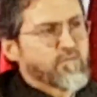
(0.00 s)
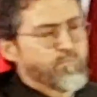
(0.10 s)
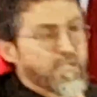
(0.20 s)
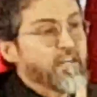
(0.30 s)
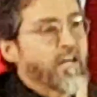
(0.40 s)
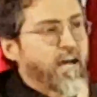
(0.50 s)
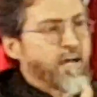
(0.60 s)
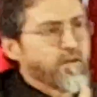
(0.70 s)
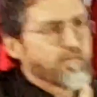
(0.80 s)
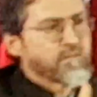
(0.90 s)
billah.
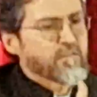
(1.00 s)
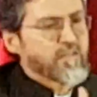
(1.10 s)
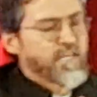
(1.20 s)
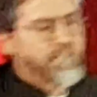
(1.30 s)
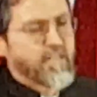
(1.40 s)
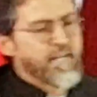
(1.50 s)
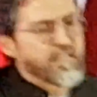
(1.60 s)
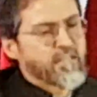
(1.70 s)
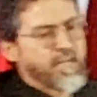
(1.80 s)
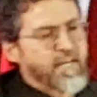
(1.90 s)

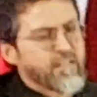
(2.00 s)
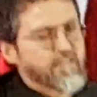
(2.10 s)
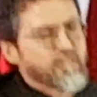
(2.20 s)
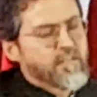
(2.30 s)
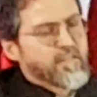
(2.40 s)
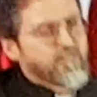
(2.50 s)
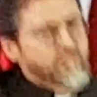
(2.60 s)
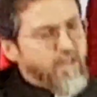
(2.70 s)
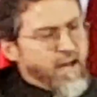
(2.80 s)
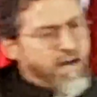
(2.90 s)
And
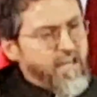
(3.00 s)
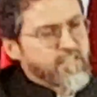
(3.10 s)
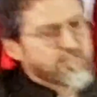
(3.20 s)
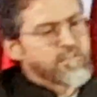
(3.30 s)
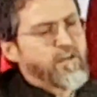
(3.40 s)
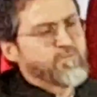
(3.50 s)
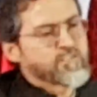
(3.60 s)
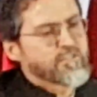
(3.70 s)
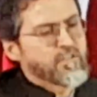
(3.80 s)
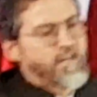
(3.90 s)
the highest love
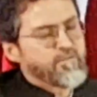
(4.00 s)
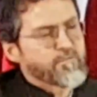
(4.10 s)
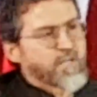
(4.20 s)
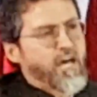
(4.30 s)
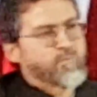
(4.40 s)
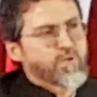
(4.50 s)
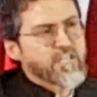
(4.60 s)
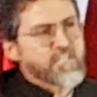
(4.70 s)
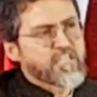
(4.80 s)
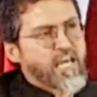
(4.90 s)
is the love of God. But
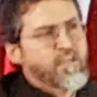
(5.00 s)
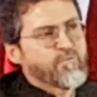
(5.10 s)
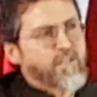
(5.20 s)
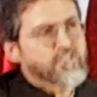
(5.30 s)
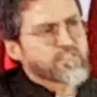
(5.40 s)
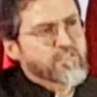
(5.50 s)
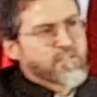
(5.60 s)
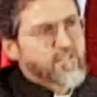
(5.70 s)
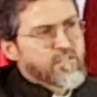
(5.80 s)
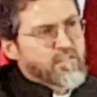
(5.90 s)
He gave us
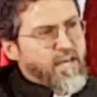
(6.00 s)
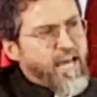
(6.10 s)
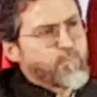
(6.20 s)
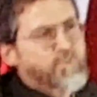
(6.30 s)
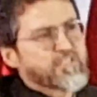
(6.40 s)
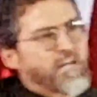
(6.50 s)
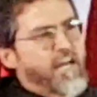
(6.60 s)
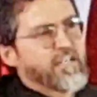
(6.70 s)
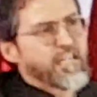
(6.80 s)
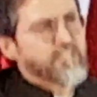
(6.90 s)

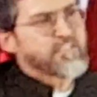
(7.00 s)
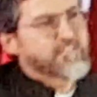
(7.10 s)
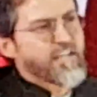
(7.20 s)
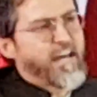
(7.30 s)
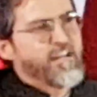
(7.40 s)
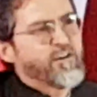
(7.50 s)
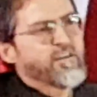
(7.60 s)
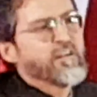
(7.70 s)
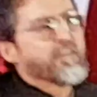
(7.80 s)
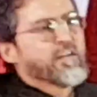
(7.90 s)
appetite and
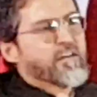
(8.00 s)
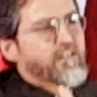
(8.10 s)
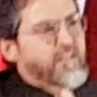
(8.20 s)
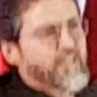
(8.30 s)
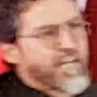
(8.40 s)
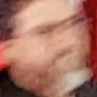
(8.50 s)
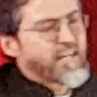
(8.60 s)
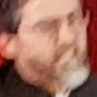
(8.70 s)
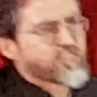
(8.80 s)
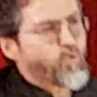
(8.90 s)
desire
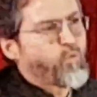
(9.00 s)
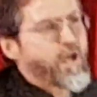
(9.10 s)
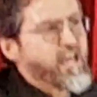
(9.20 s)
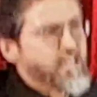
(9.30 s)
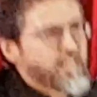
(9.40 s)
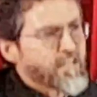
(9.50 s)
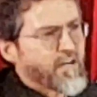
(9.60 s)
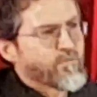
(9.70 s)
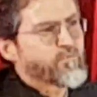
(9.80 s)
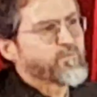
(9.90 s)
as a way of